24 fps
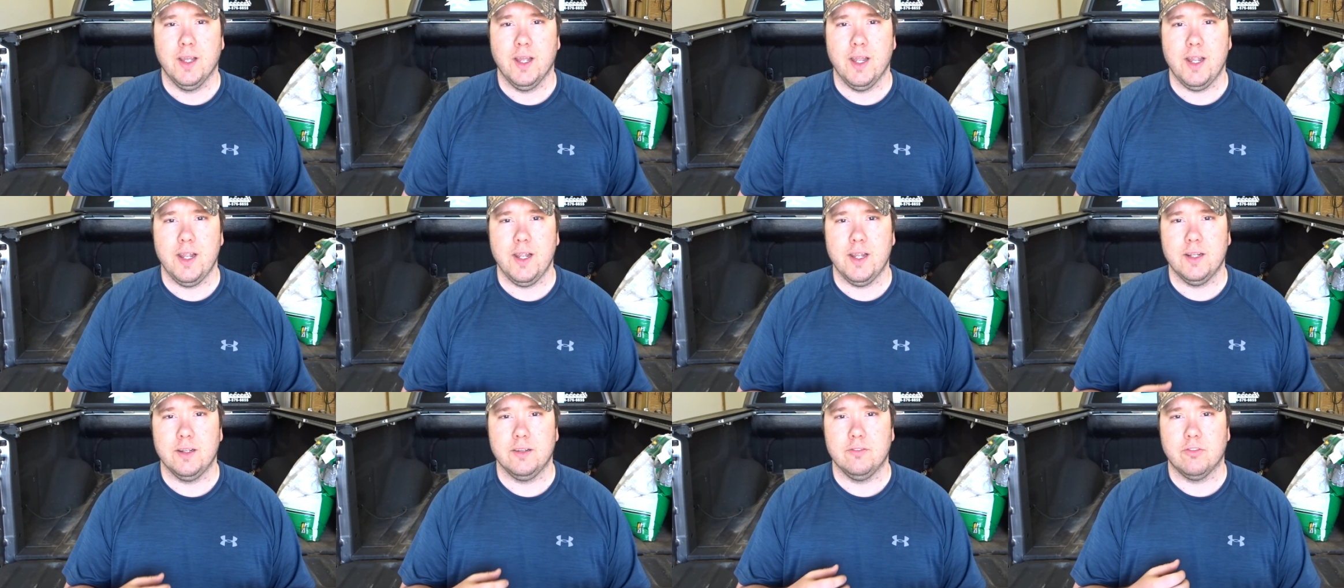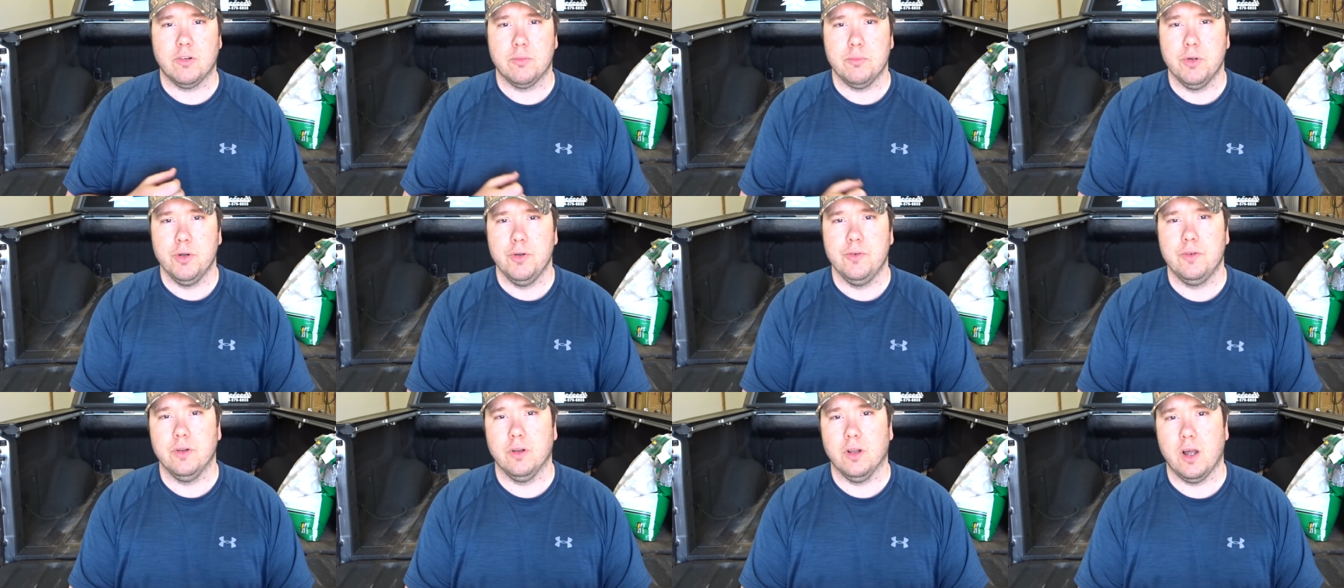and
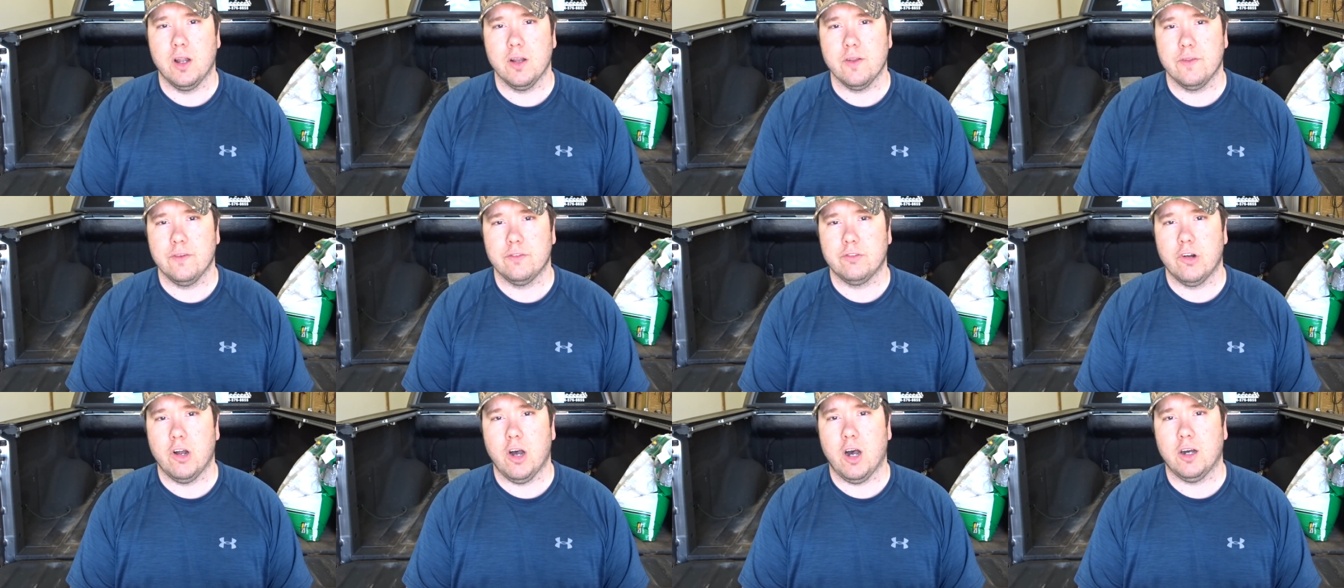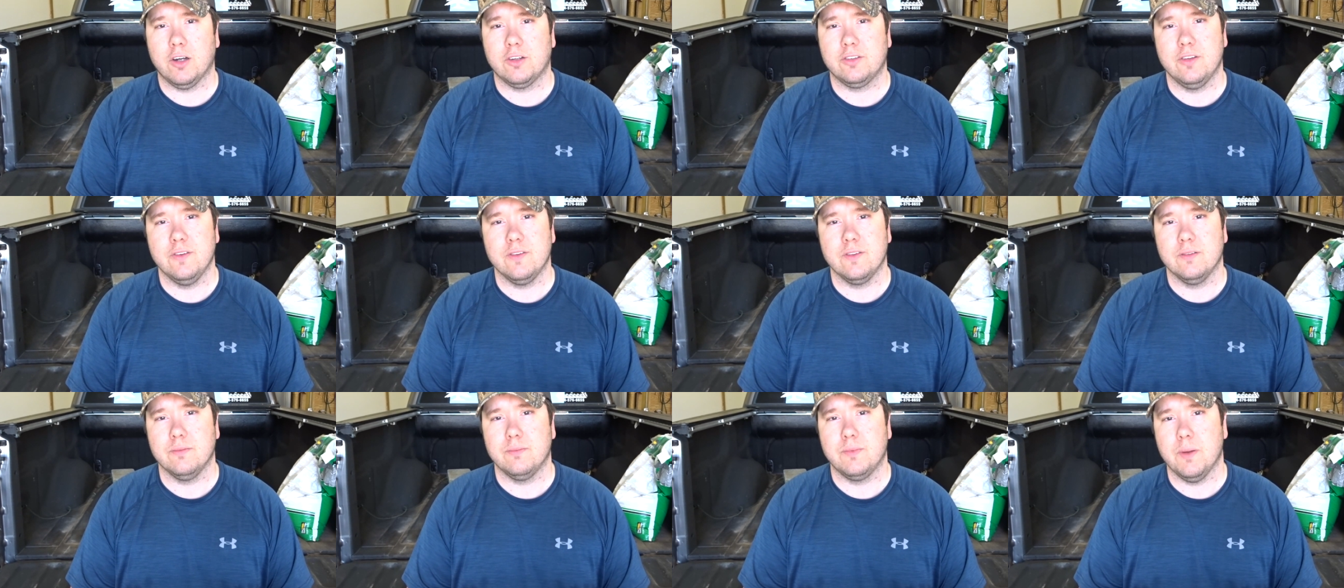removed a lot of the rocks
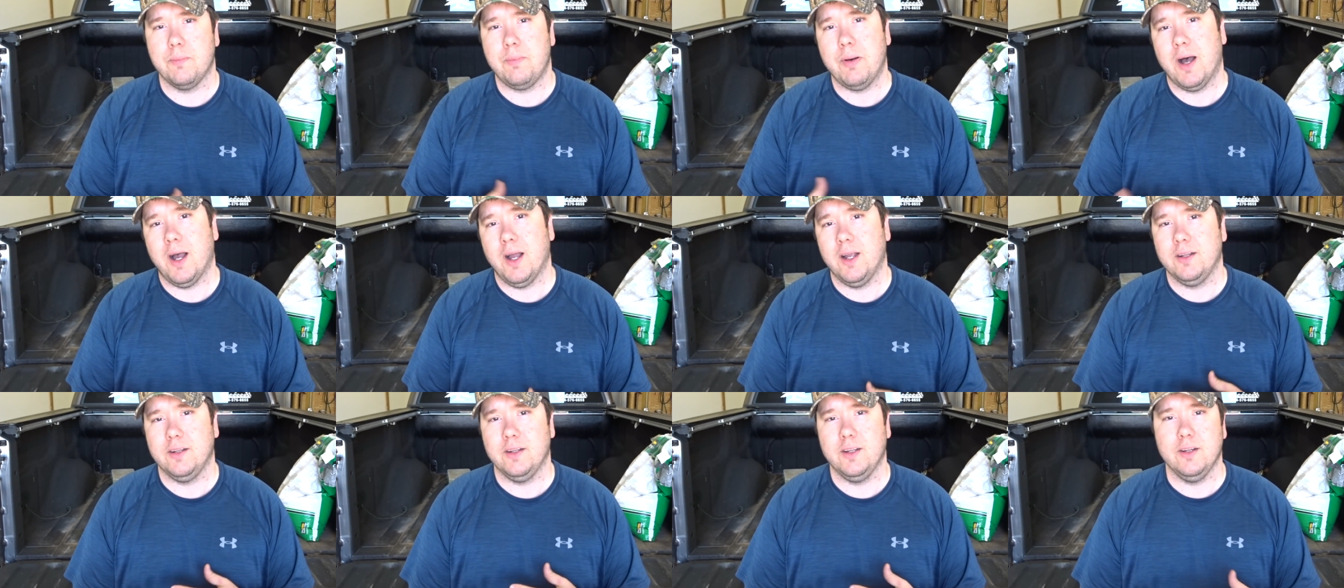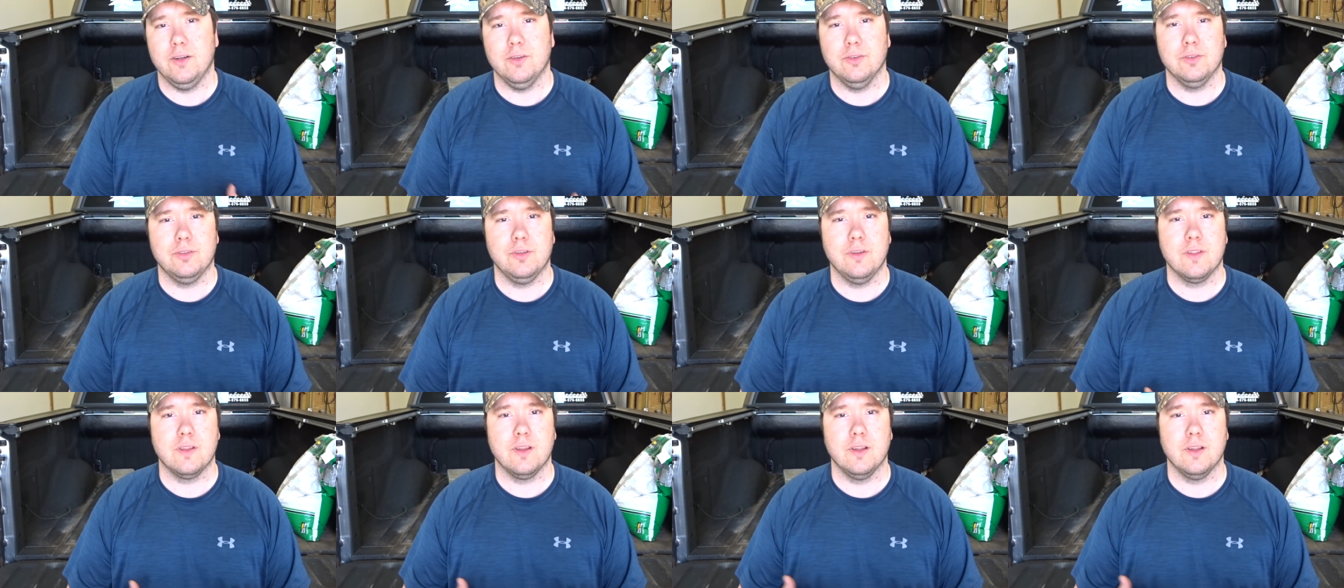and the pine needles and